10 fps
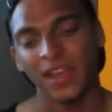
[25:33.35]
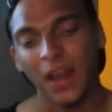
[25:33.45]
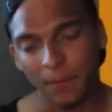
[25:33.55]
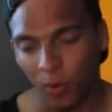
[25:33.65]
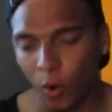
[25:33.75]
And
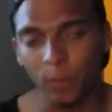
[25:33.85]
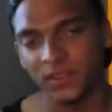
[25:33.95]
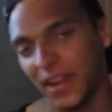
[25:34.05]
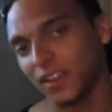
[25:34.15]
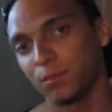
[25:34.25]
I'm hoping
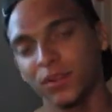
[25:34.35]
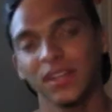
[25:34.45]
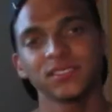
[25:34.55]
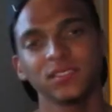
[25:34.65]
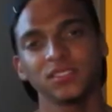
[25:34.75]
that I can bring
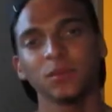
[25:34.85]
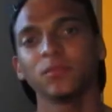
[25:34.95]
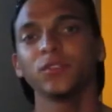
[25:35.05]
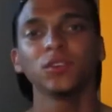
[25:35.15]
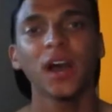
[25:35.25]
that to the table
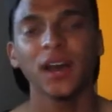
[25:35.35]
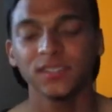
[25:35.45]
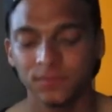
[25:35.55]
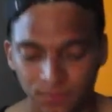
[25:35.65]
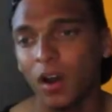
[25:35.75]
for you
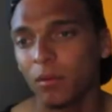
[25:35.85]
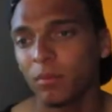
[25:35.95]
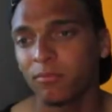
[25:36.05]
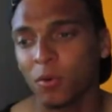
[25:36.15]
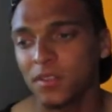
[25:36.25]
guys
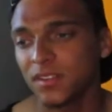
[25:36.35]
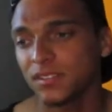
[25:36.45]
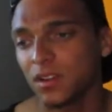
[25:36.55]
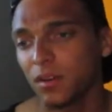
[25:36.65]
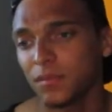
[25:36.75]
before
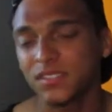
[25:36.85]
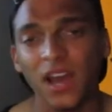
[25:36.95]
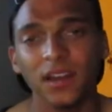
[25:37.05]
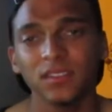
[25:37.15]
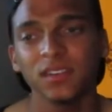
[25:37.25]
these
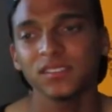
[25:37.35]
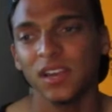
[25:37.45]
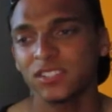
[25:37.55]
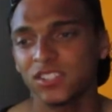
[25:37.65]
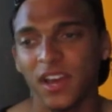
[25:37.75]
kind of things.
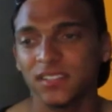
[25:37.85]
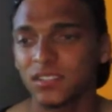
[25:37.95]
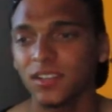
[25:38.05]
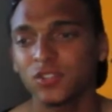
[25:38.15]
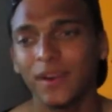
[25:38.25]
I just kind of
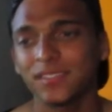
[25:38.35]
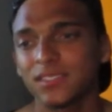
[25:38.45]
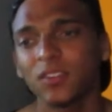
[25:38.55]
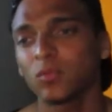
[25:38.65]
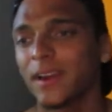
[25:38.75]
study so I can
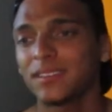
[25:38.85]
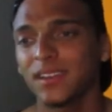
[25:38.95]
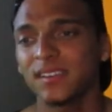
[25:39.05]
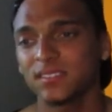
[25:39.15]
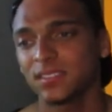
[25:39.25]
say the right
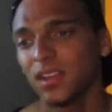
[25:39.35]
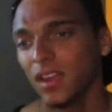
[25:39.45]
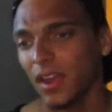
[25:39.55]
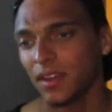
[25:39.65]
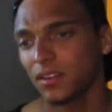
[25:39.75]
things
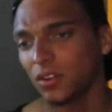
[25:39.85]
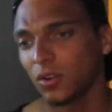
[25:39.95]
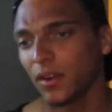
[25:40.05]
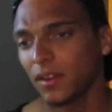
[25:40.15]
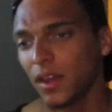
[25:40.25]

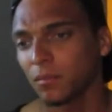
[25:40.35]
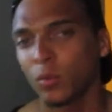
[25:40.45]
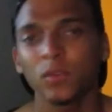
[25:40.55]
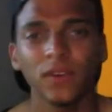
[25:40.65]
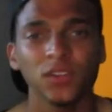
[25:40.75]
and
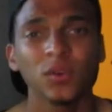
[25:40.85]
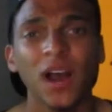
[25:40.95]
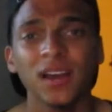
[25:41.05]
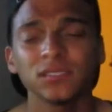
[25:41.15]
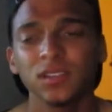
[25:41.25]
motivate you
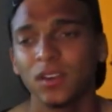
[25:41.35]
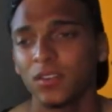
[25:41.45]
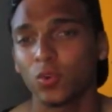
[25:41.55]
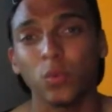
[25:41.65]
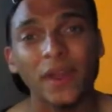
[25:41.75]
guys
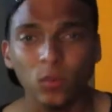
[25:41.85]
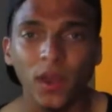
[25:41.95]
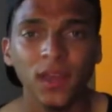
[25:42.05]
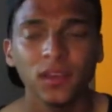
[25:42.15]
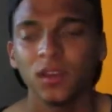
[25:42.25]
the right
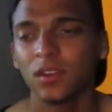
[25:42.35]
way.